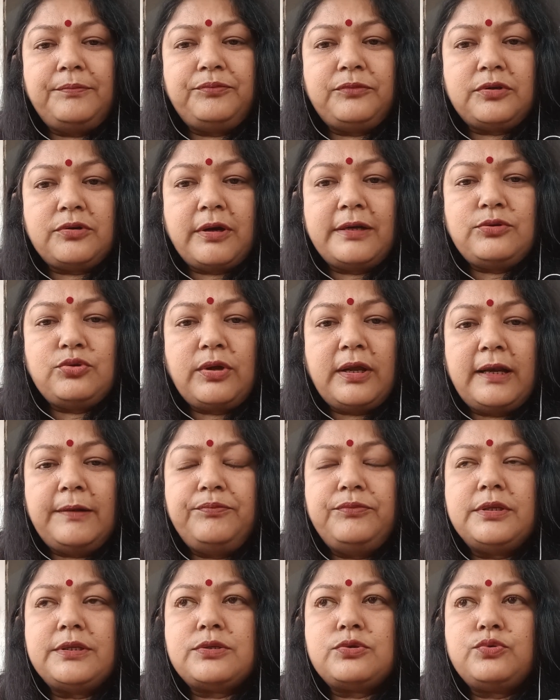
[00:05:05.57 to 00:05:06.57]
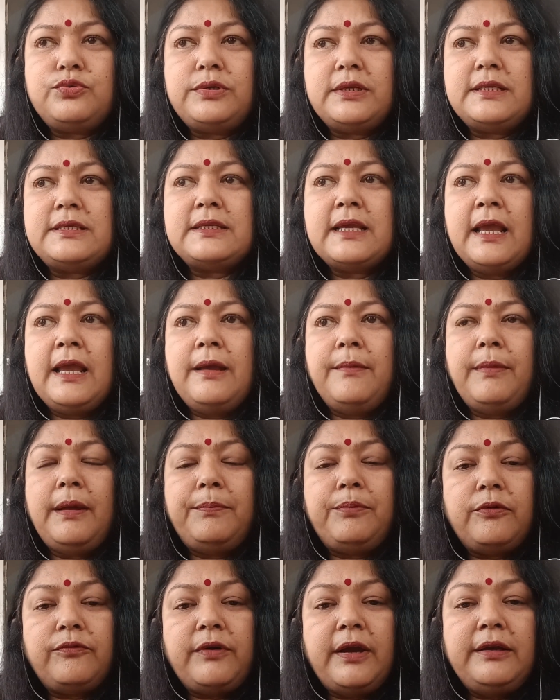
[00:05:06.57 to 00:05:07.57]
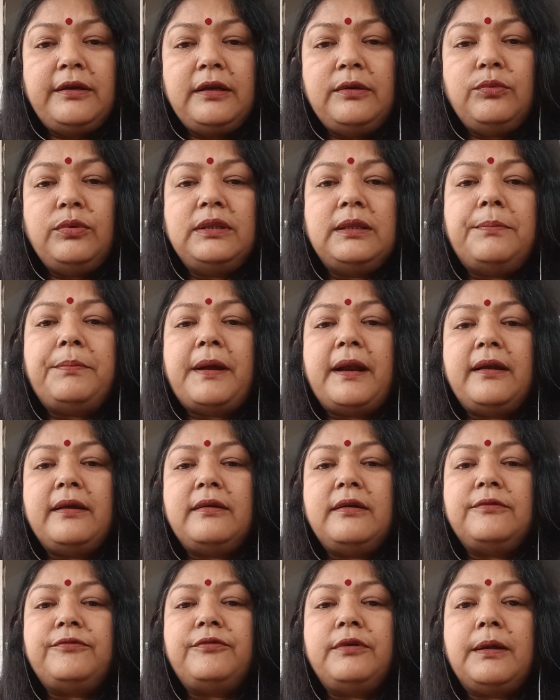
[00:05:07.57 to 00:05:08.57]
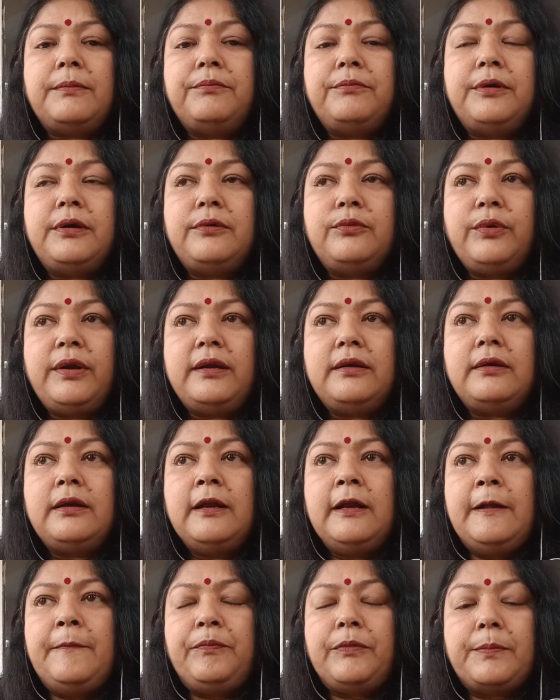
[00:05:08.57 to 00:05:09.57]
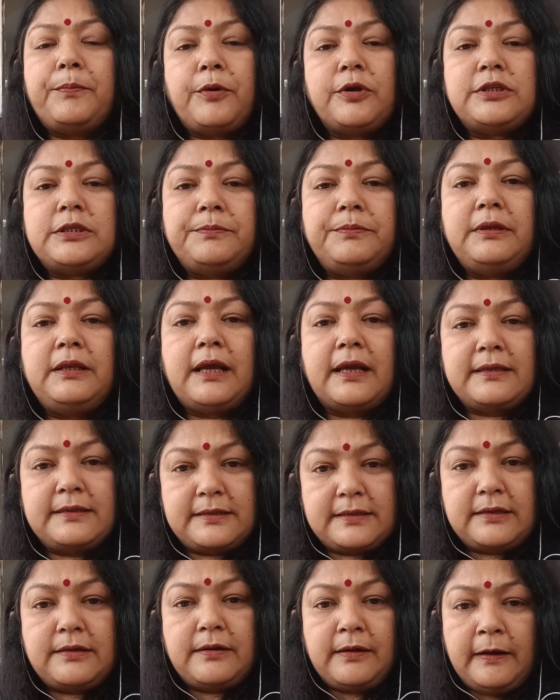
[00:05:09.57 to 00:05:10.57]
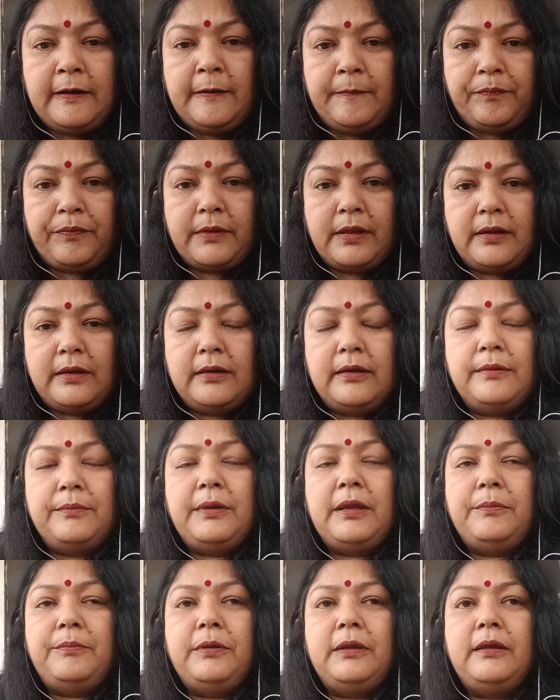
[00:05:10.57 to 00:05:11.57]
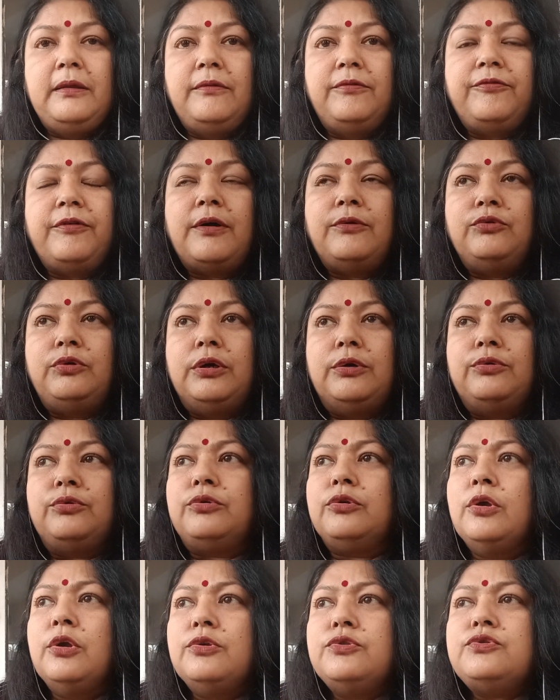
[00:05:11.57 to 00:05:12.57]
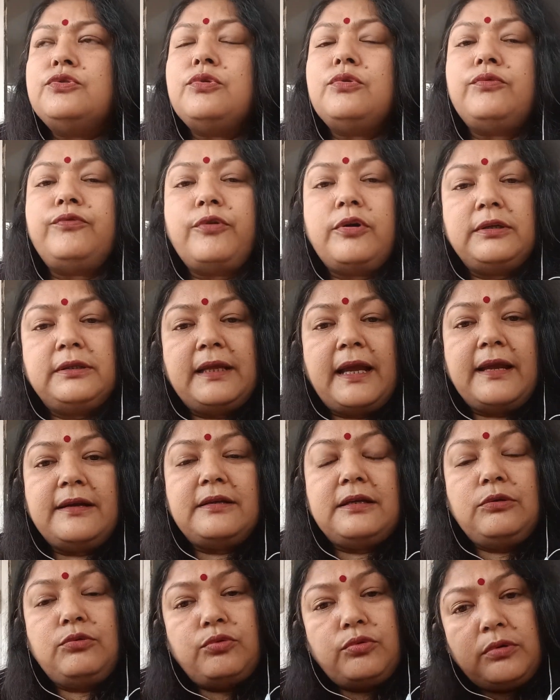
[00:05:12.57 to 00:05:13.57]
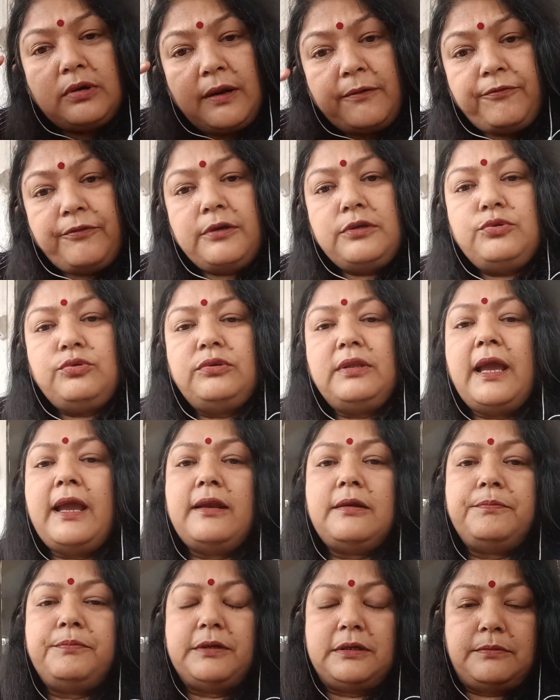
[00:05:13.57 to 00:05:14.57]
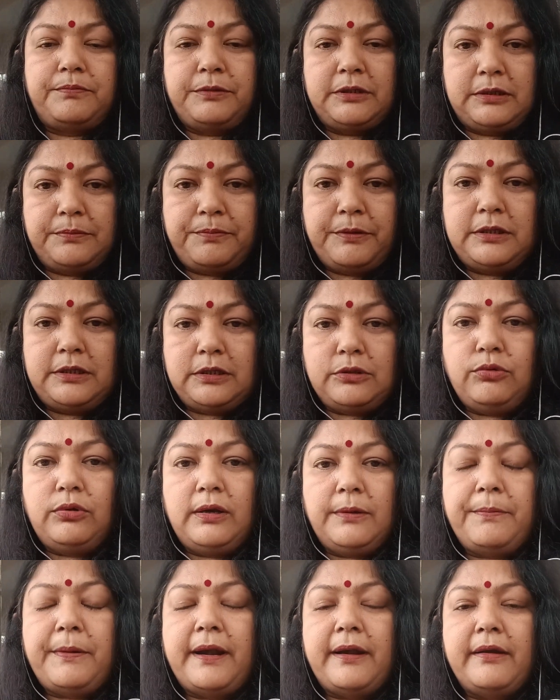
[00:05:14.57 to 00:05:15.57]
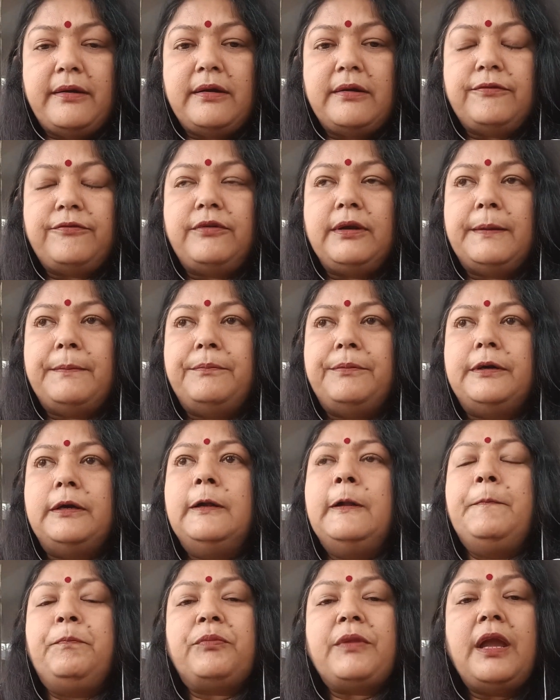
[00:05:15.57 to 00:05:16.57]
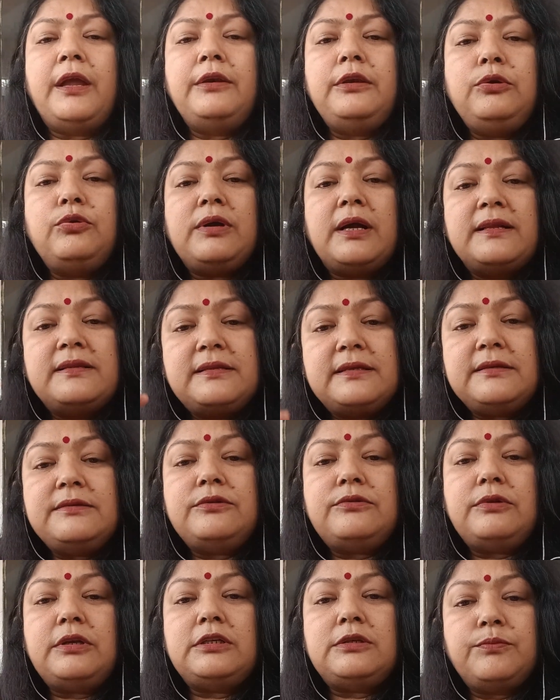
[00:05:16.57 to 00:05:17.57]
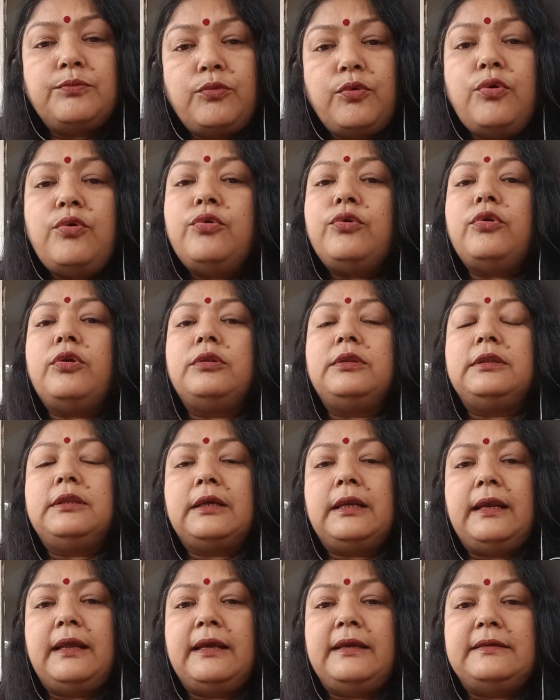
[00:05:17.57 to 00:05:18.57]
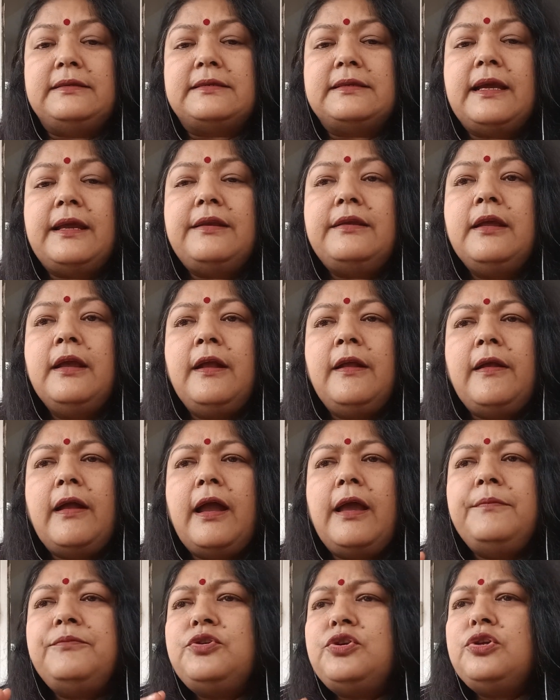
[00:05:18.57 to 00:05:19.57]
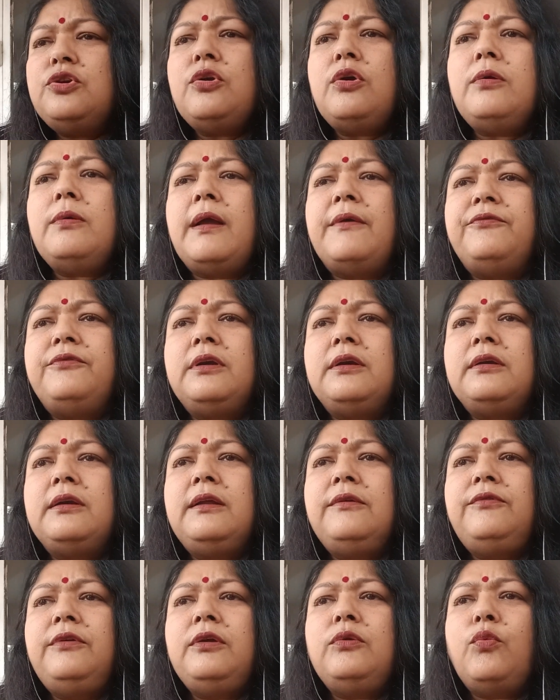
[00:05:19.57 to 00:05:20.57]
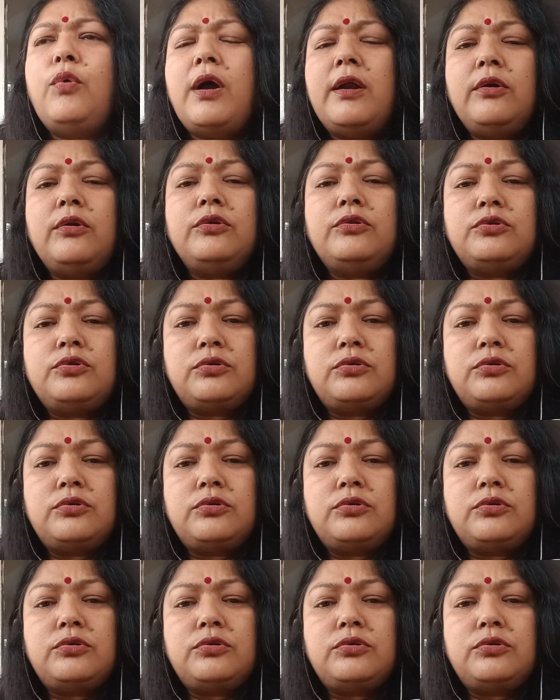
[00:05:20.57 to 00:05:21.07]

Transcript: try to help the students by providing with the paragraph number where the possible answer may be found out. So for that you refer to that particular paragraph number and you concentrate more on the lines. And I'm sure after giving one or